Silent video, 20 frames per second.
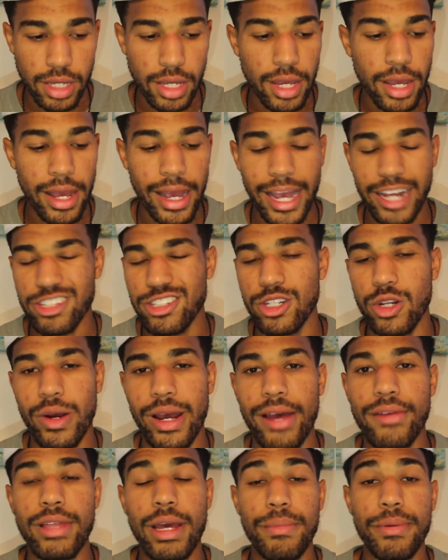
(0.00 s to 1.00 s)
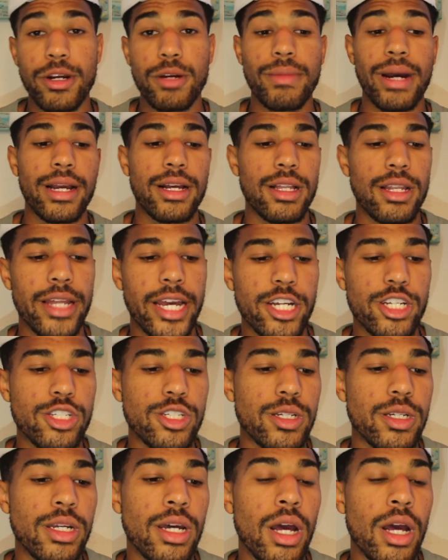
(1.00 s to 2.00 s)
I actually don't have that pair in my
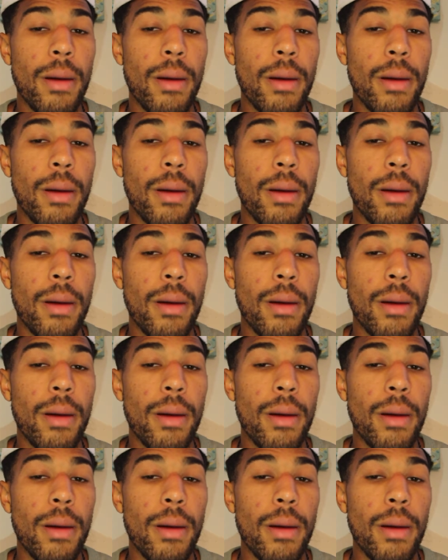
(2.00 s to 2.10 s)
collection,